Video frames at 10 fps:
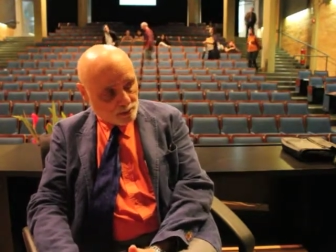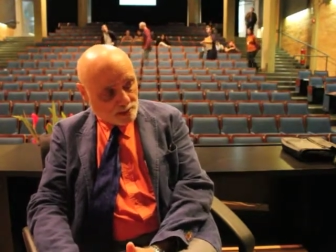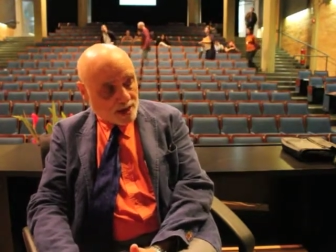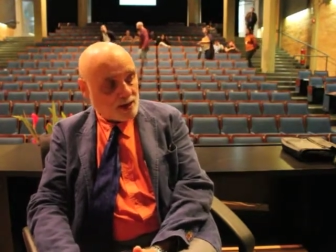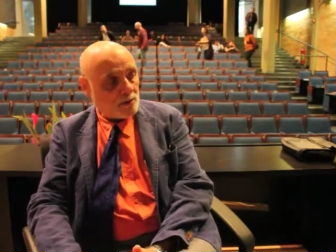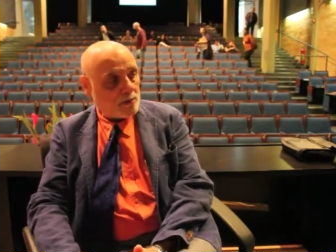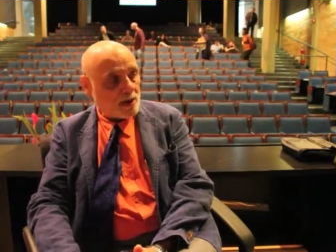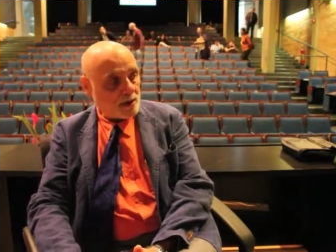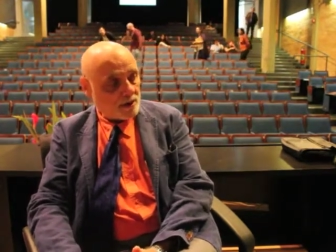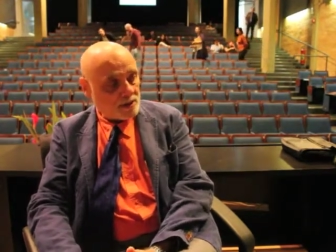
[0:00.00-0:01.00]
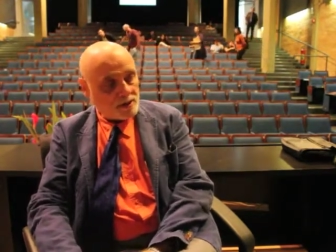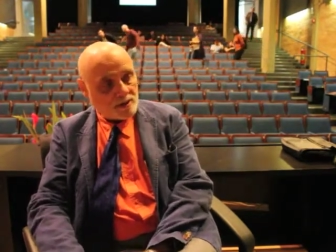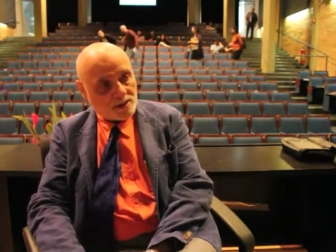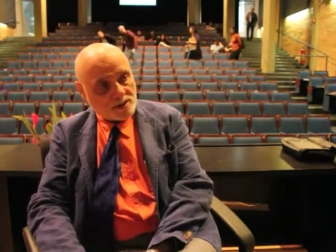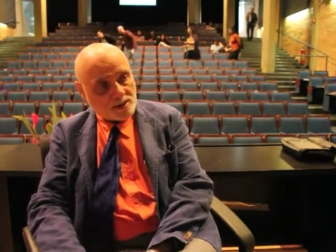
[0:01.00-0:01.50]
antibodies and
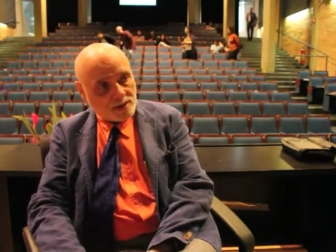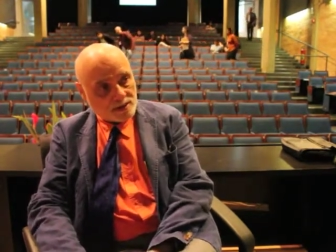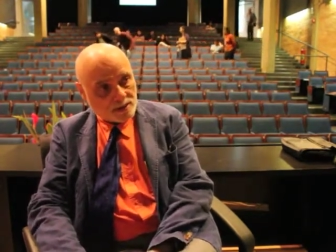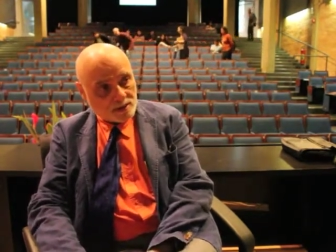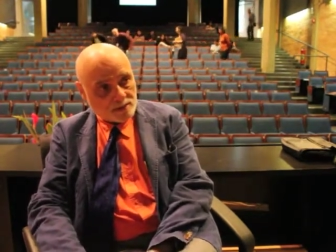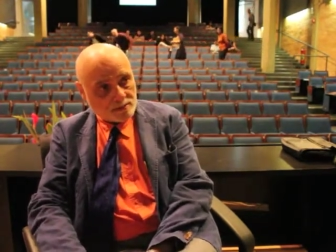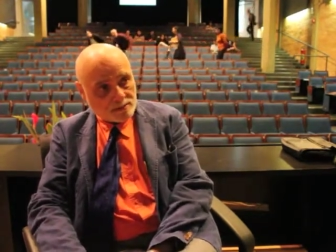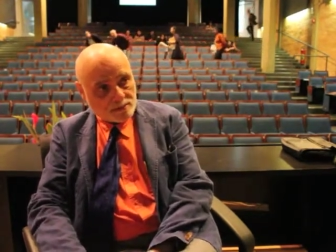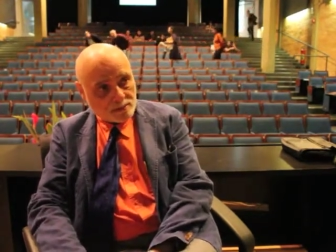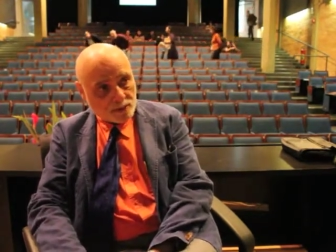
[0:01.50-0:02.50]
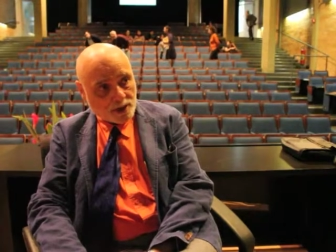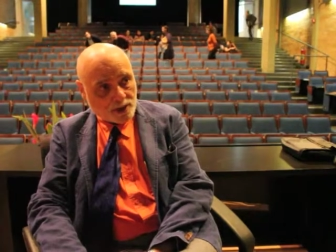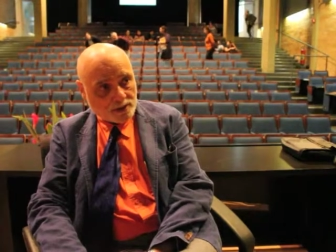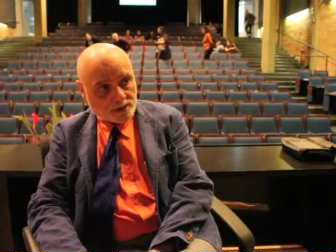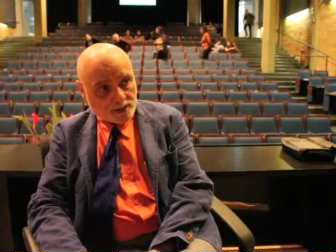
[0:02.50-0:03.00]
T cells that
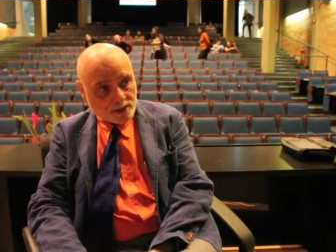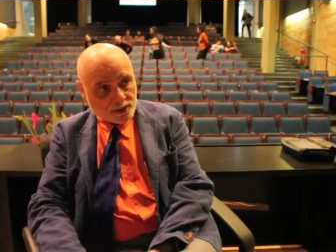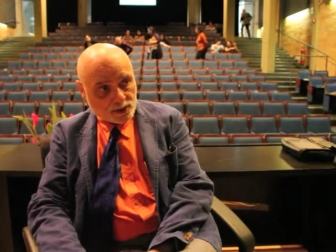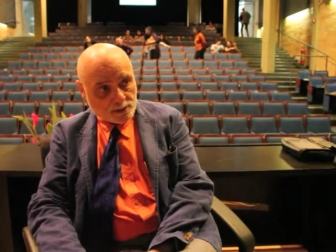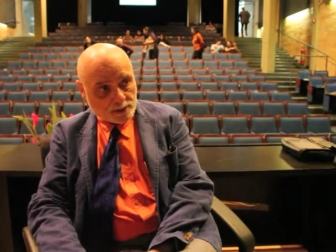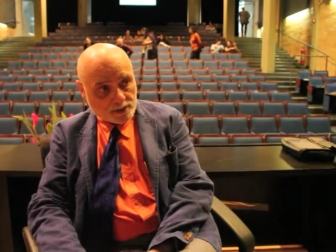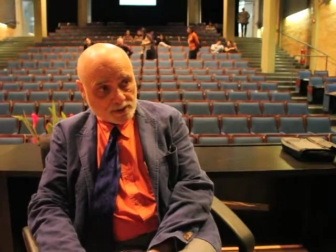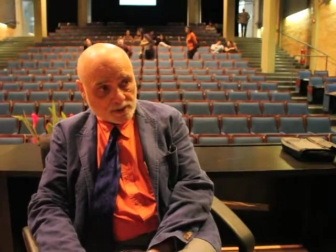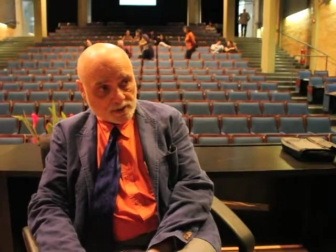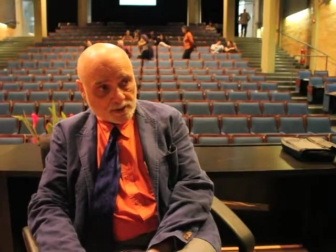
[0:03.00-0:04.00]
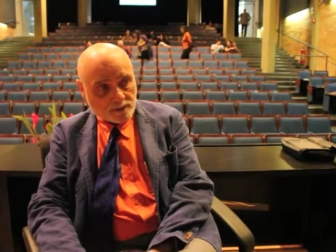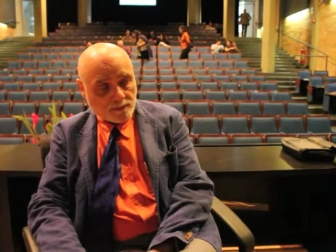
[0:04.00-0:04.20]
reacted to HSP60.